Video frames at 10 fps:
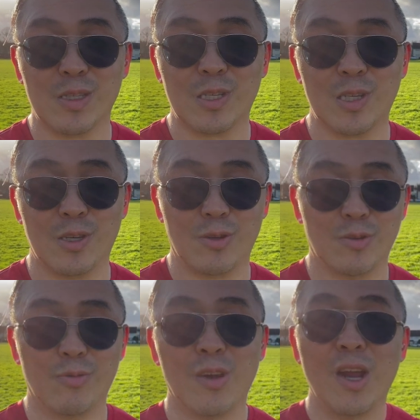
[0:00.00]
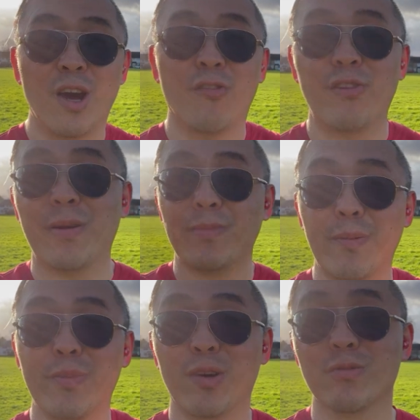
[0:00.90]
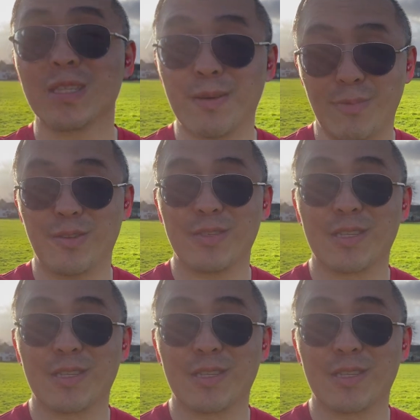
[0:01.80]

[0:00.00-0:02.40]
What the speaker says: to ramp up those numbers.